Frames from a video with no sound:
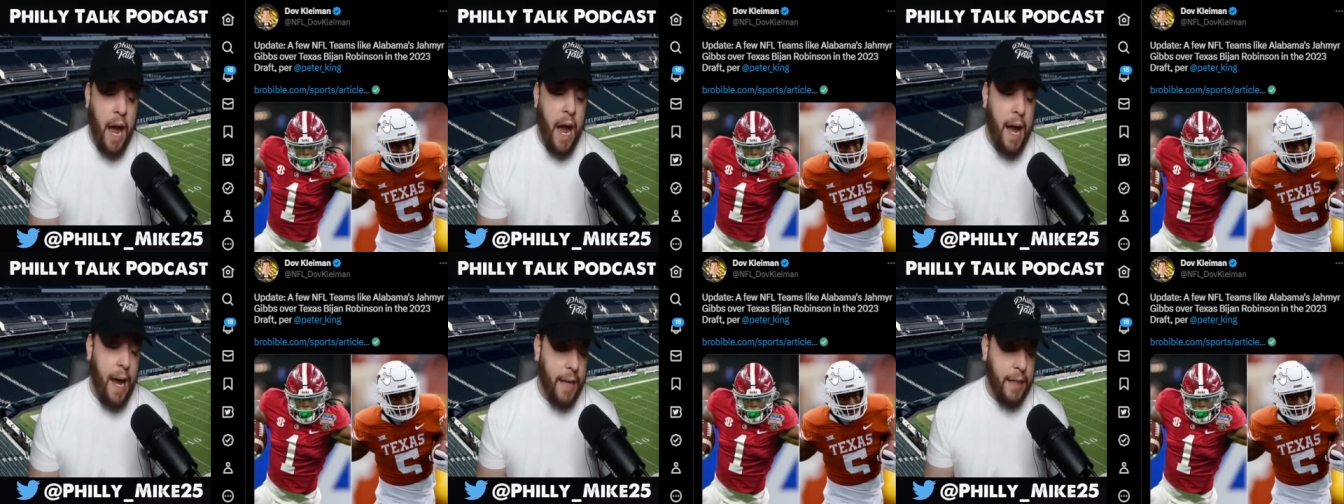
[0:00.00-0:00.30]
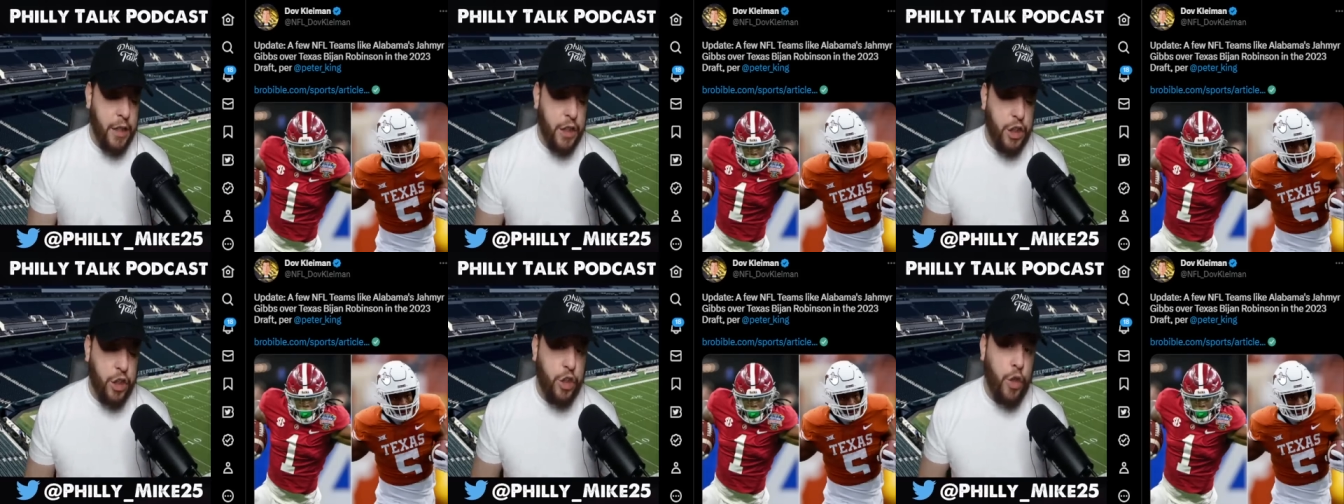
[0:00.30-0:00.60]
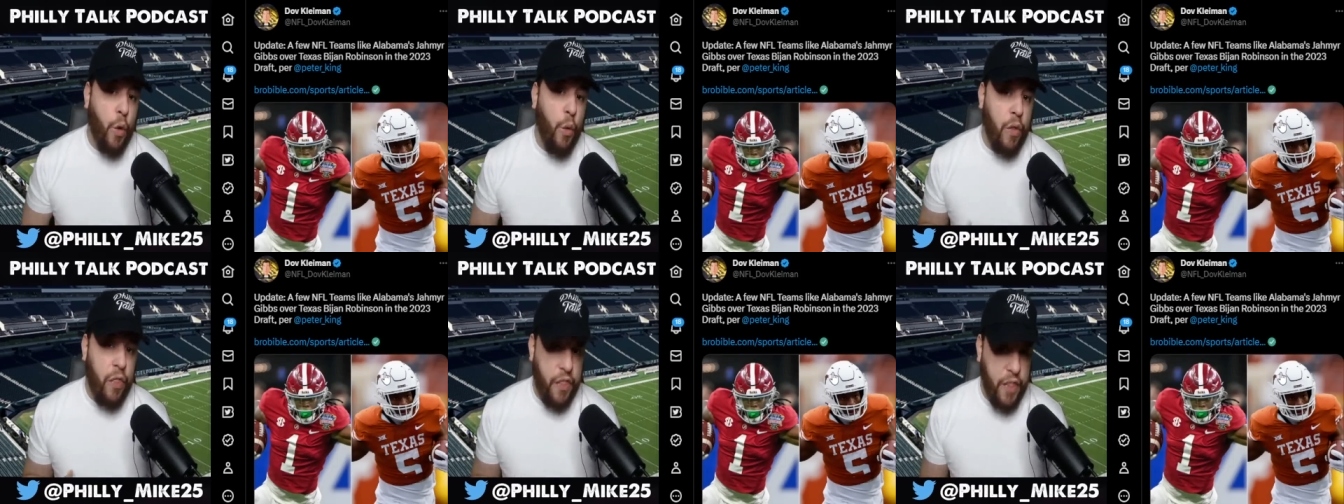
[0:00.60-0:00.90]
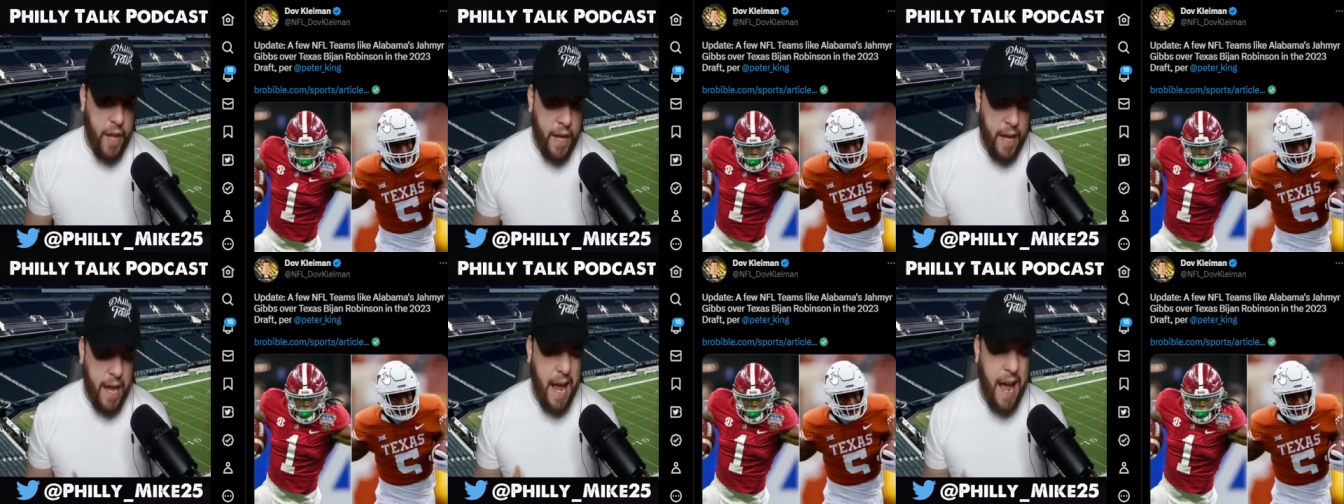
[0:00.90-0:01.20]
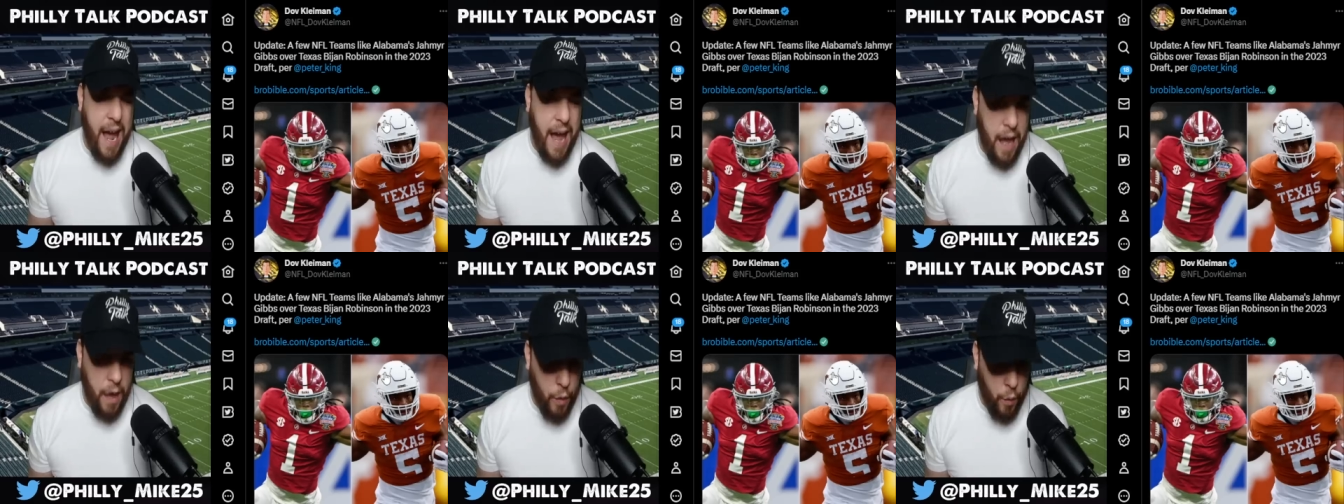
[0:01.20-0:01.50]
I just don't think
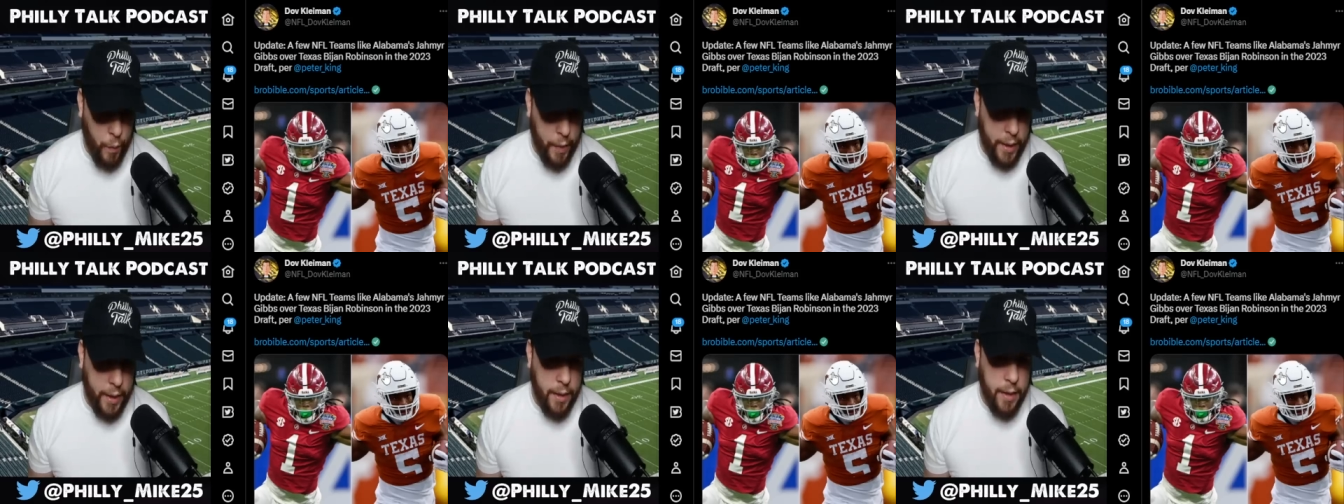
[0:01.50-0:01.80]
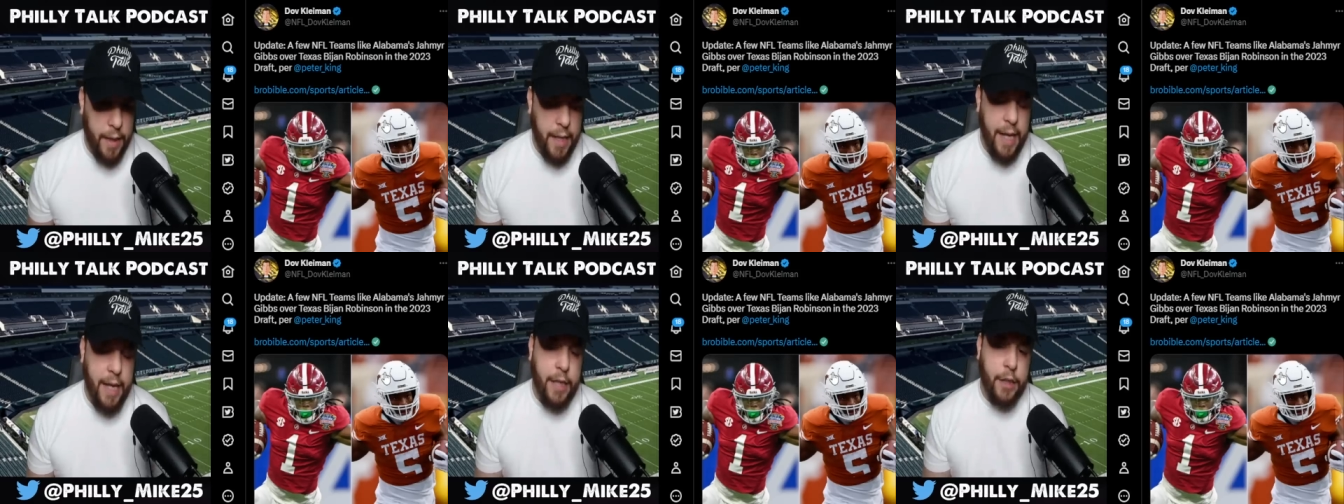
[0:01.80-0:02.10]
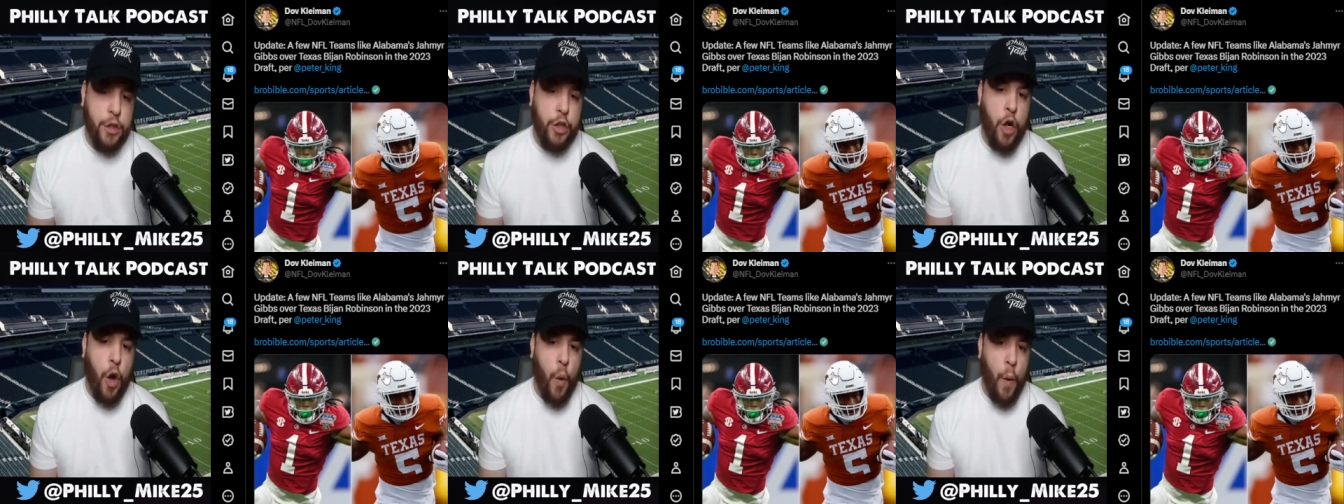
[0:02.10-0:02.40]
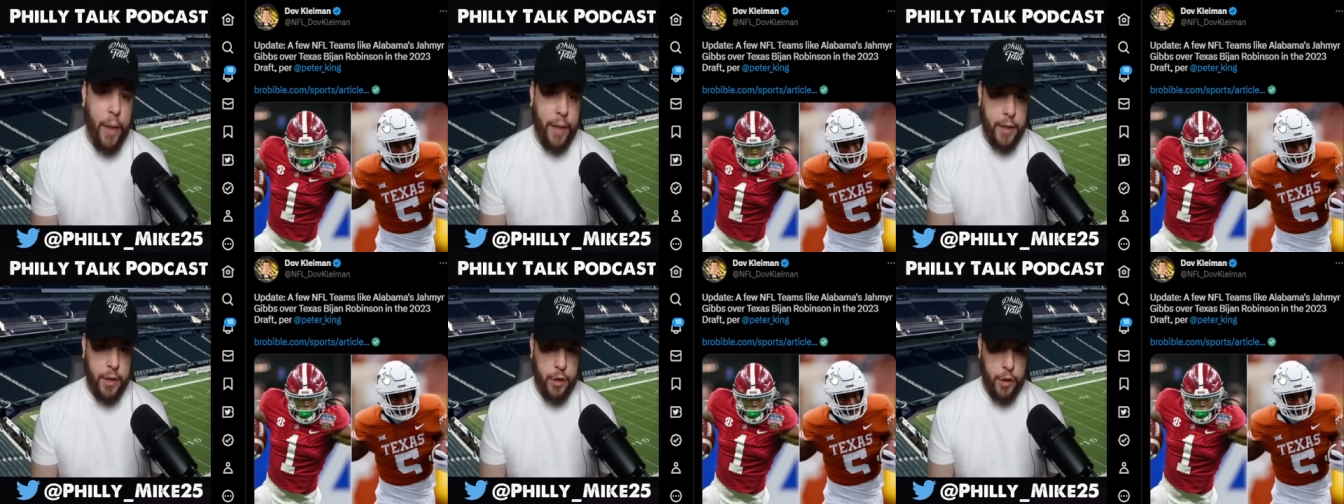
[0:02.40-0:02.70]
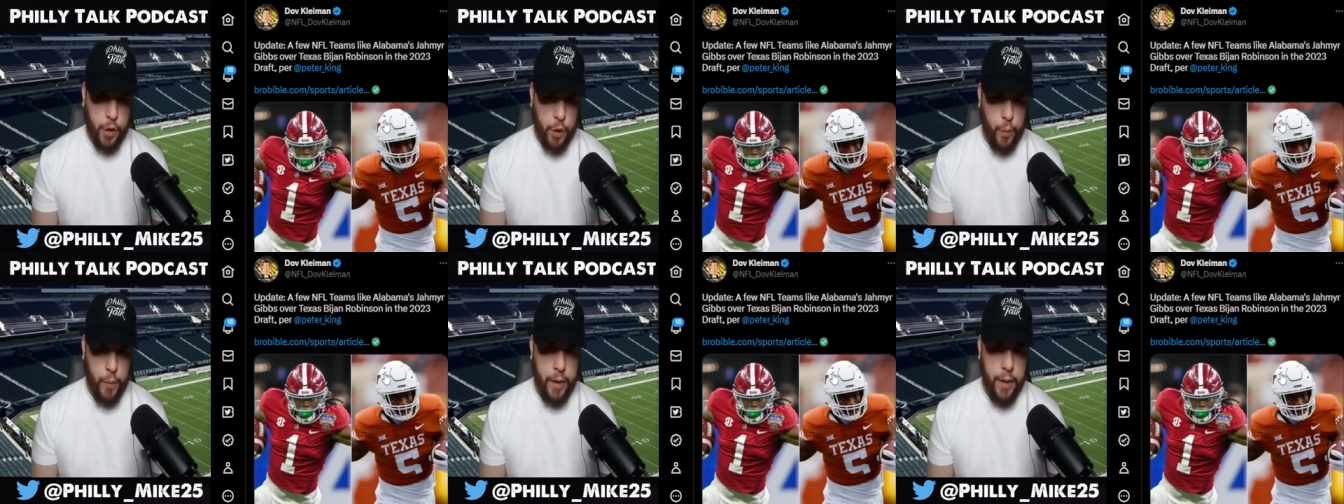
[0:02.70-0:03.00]
Howie is going to
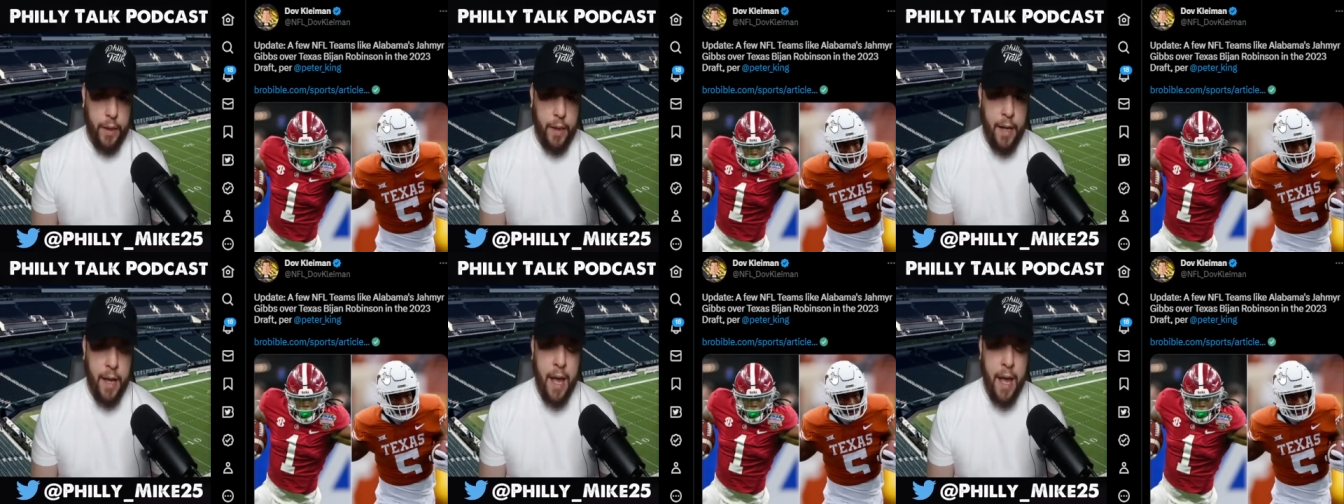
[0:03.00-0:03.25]
do it.